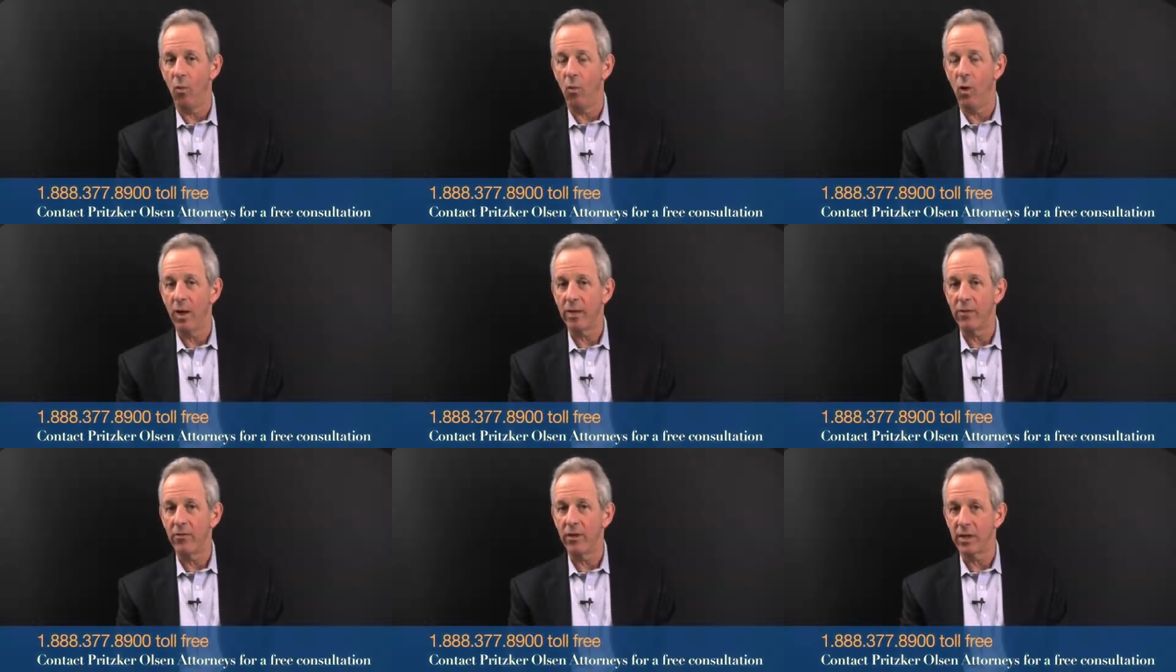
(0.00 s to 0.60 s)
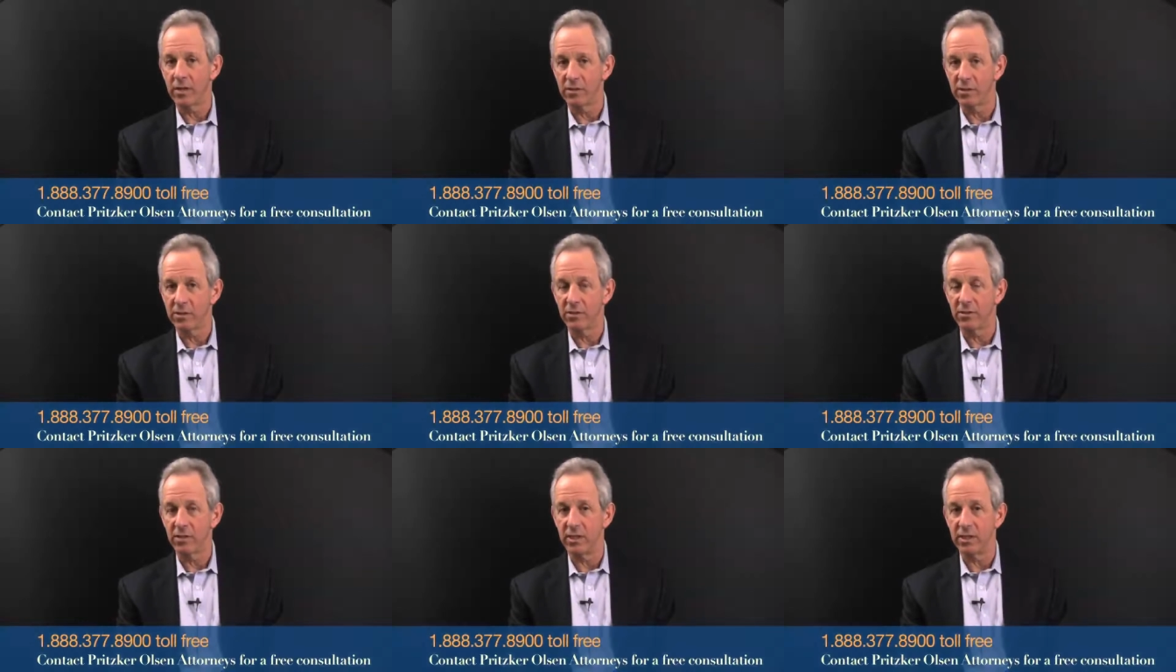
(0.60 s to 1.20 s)
what the
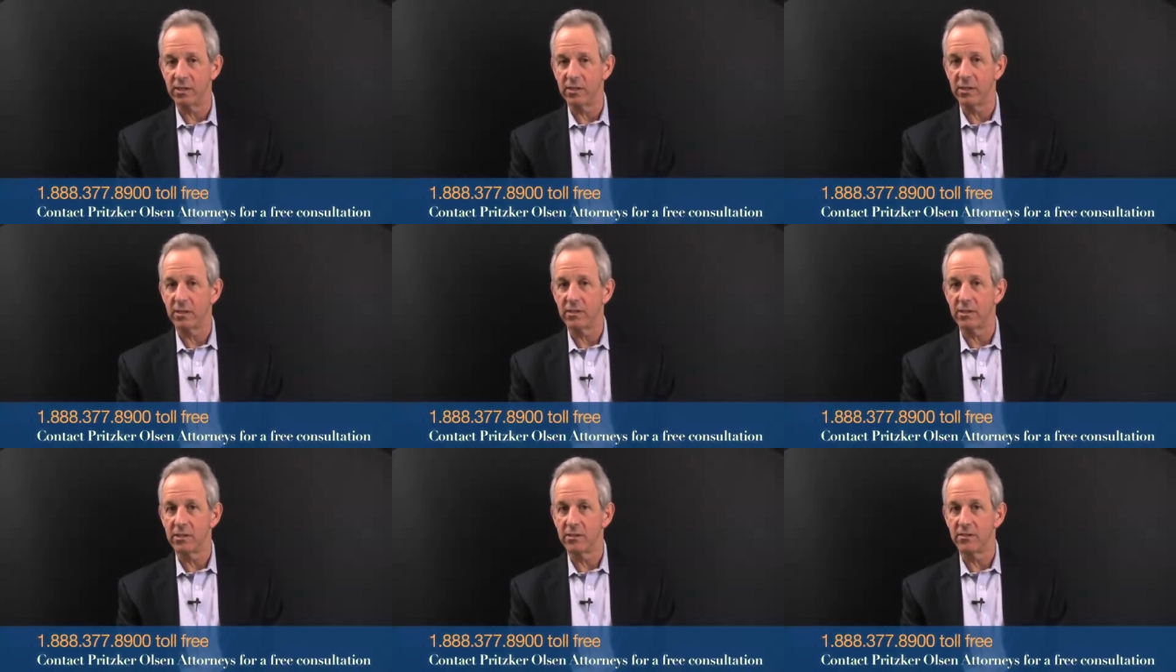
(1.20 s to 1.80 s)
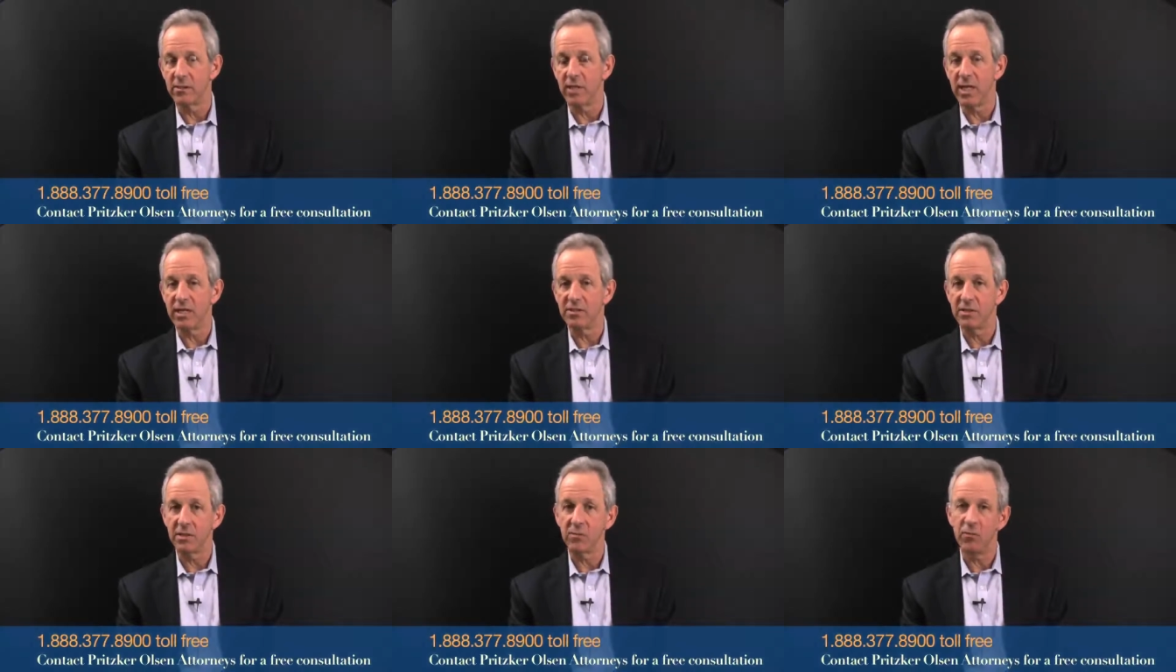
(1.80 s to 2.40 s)
concern is. The concern
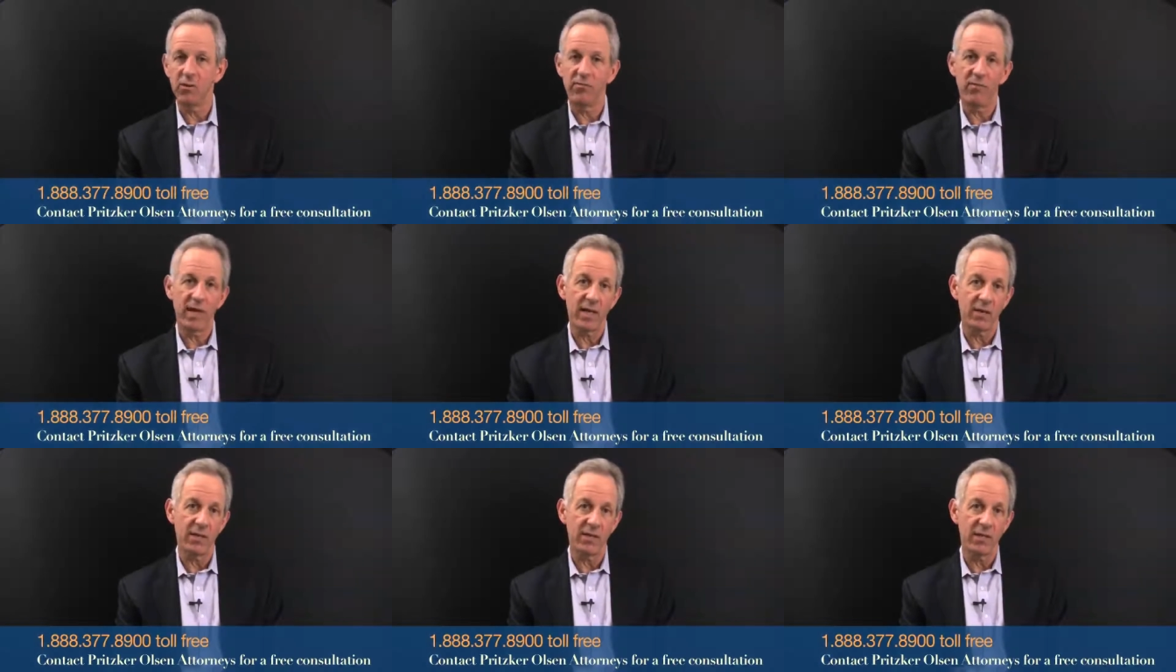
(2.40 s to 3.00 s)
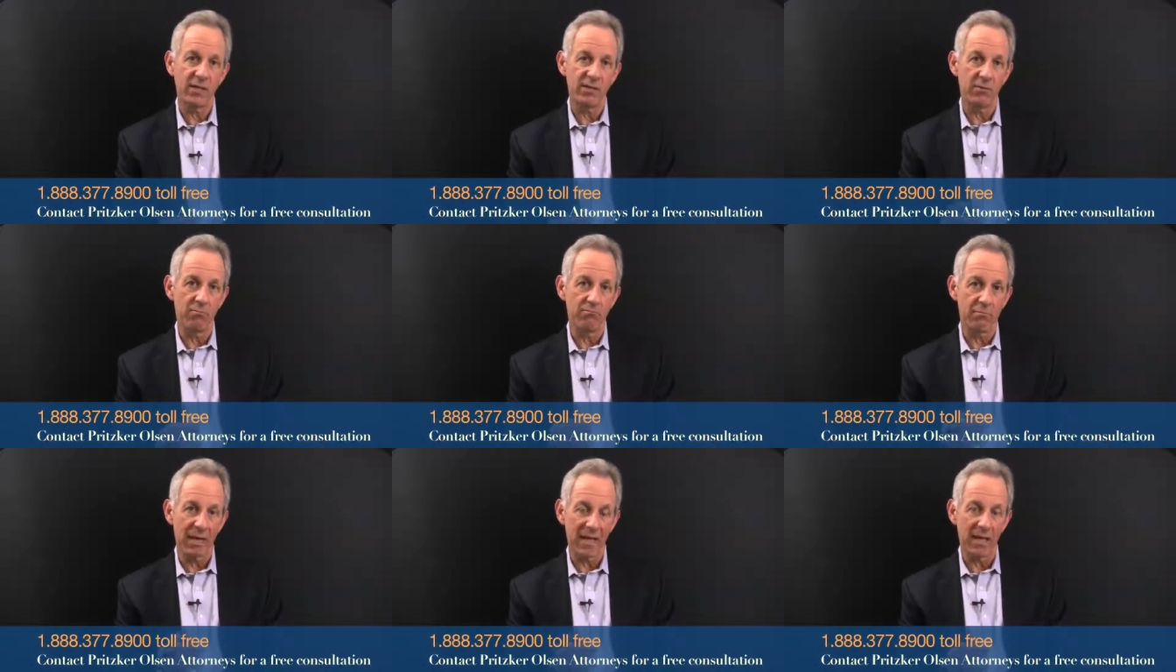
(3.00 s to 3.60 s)
has to do with the fact that these are
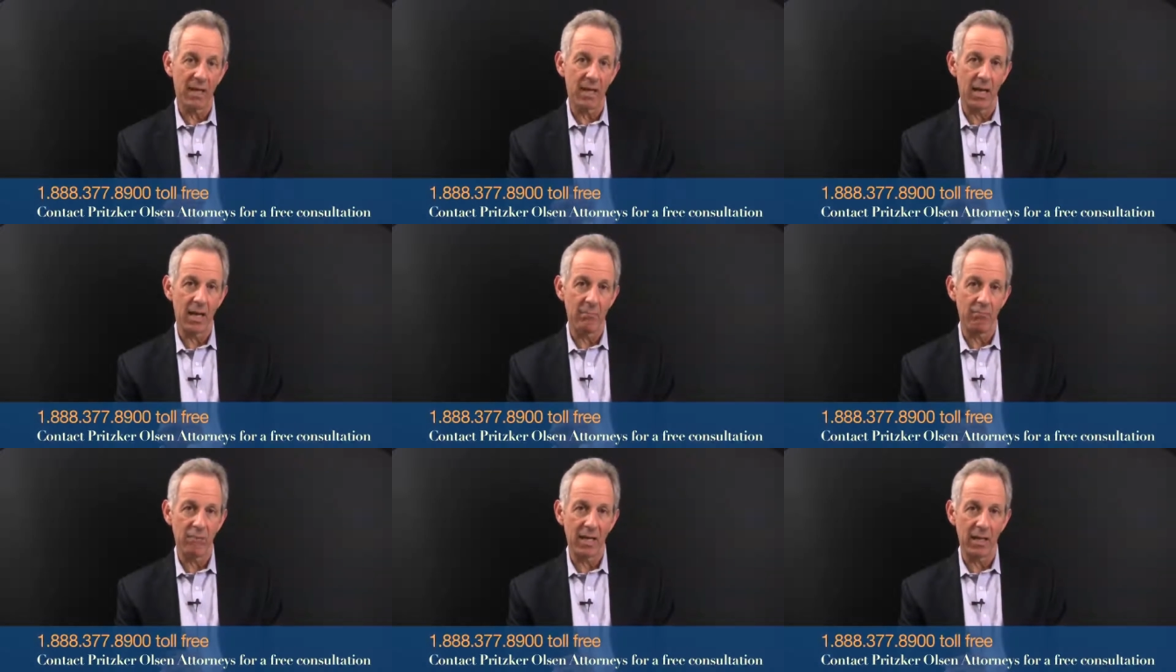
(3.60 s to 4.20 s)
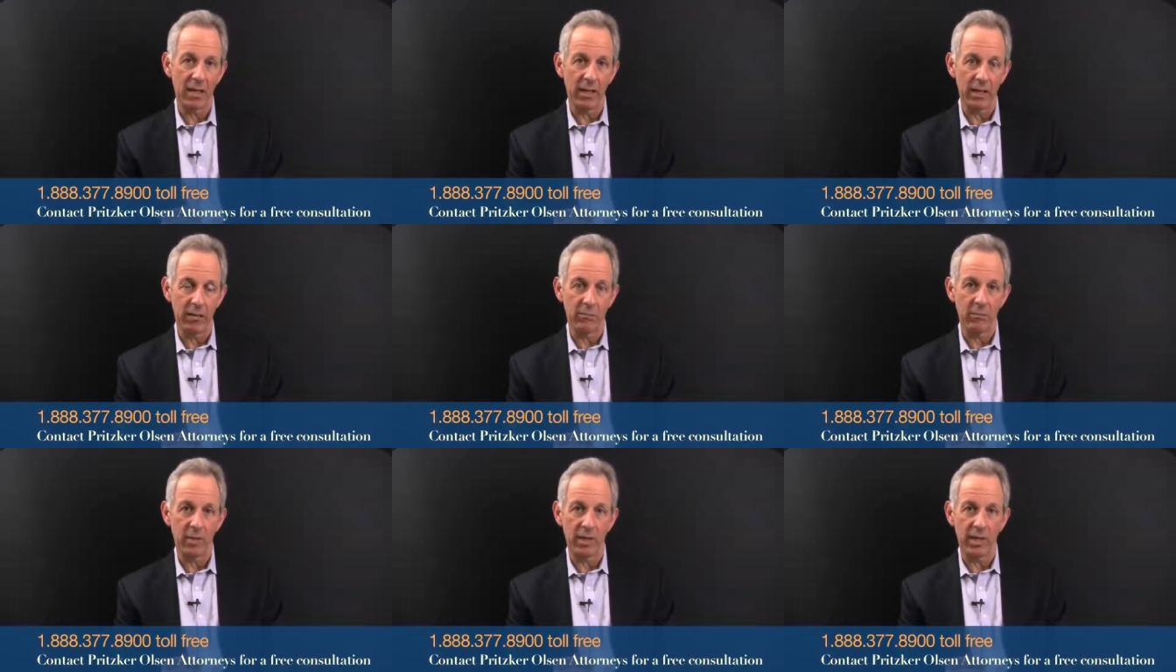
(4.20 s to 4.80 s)
metal-on-metal
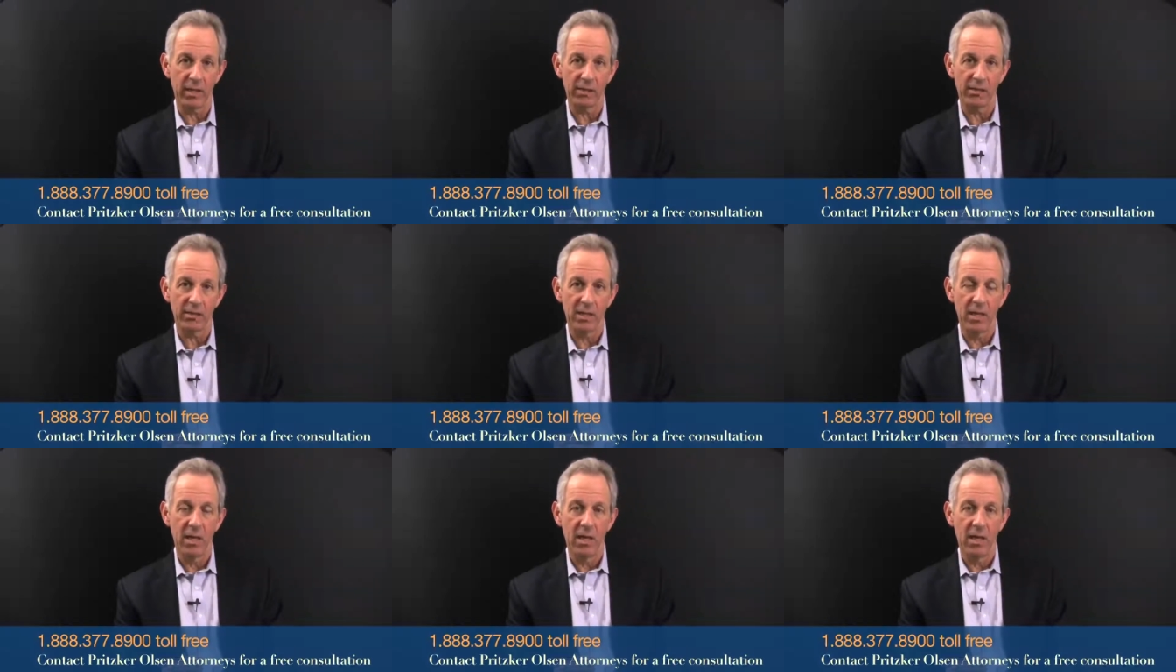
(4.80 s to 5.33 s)
implants.